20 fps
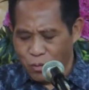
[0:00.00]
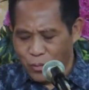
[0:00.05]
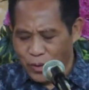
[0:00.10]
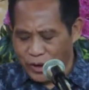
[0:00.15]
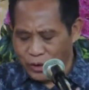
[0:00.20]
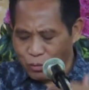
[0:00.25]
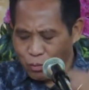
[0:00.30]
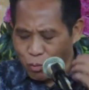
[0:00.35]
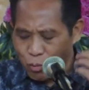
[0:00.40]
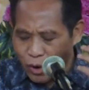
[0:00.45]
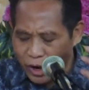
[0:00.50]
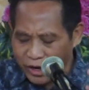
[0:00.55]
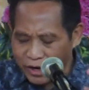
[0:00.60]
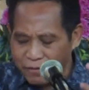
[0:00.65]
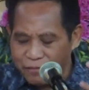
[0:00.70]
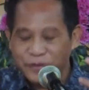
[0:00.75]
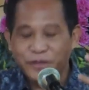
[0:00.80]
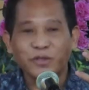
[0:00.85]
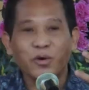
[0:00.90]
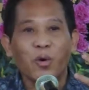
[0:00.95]
when one
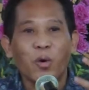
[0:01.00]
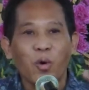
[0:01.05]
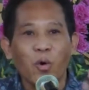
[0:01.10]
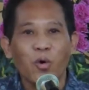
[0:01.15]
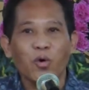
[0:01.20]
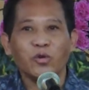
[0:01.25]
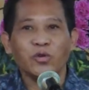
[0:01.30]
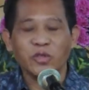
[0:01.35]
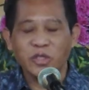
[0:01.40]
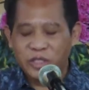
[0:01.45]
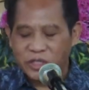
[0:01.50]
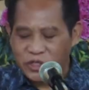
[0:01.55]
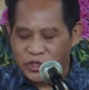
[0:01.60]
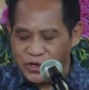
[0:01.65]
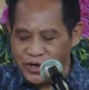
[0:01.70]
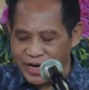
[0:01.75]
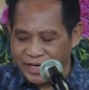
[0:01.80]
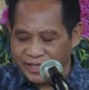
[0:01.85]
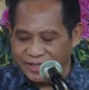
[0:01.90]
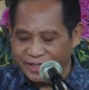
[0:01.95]
of his own
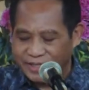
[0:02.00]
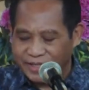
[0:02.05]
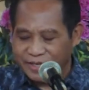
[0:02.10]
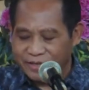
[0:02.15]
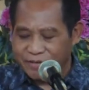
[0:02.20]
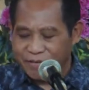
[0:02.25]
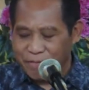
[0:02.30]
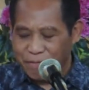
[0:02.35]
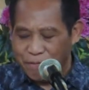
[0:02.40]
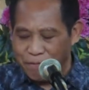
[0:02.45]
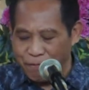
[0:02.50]
trusted